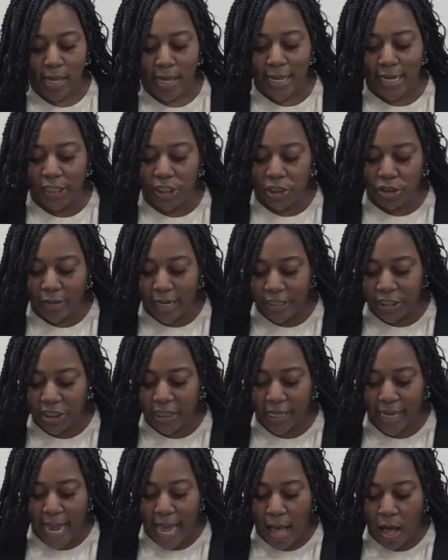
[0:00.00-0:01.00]
He stretched
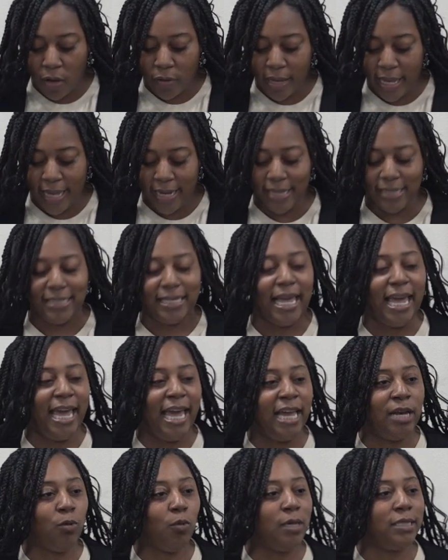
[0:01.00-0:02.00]
it out, and his
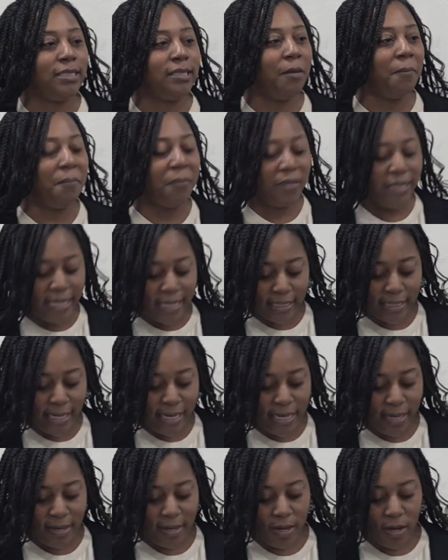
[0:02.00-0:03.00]
hand was
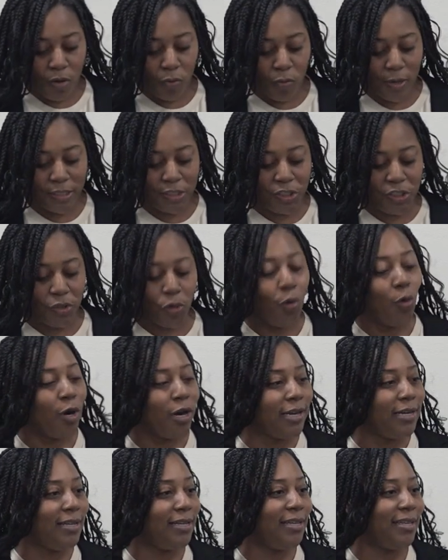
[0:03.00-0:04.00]
completely
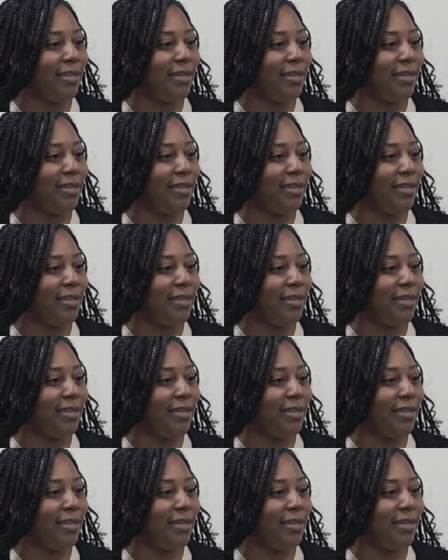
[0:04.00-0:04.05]
restored."